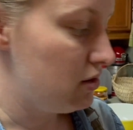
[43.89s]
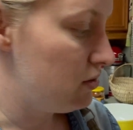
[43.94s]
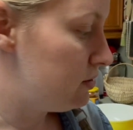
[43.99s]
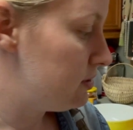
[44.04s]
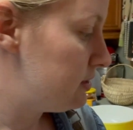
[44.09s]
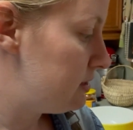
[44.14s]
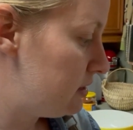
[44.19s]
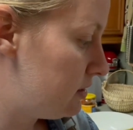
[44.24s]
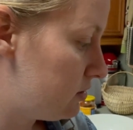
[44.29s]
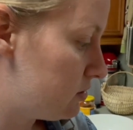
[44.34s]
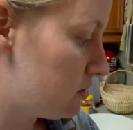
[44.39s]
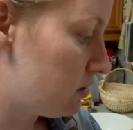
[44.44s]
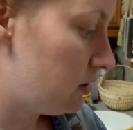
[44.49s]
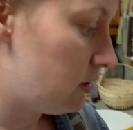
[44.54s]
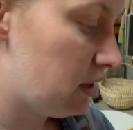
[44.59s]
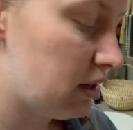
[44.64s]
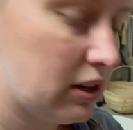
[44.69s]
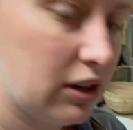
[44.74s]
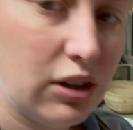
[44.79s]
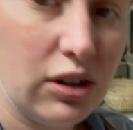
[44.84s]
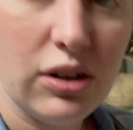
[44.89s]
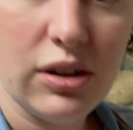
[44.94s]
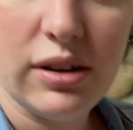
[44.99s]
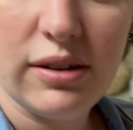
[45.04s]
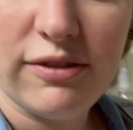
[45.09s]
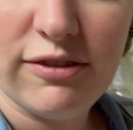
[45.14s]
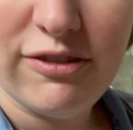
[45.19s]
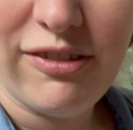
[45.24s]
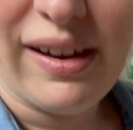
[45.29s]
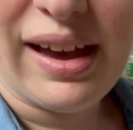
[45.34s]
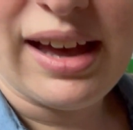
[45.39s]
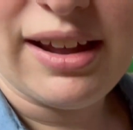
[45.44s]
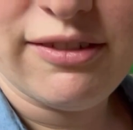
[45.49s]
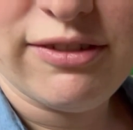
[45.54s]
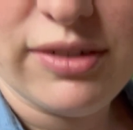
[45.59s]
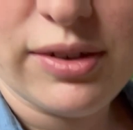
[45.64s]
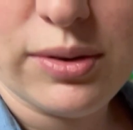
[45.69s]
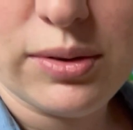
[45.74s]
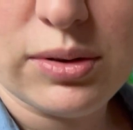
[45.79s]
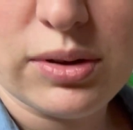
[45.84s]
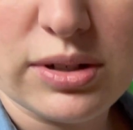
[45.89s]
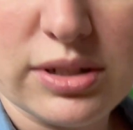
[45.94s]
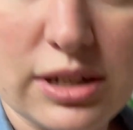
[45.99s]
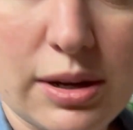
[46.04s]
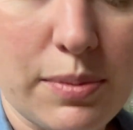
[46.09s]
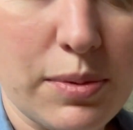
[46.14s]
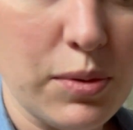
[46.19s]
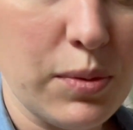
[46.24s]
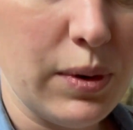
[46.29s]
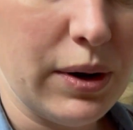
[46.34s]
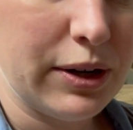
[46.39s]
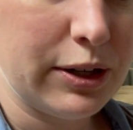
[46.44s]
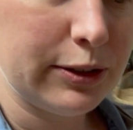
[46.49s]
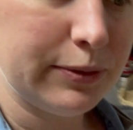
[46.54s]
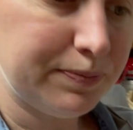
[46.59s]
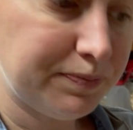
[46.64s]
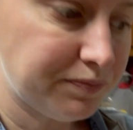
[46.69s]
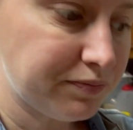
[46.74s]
can see there's a lot of good fat floating on top of the water.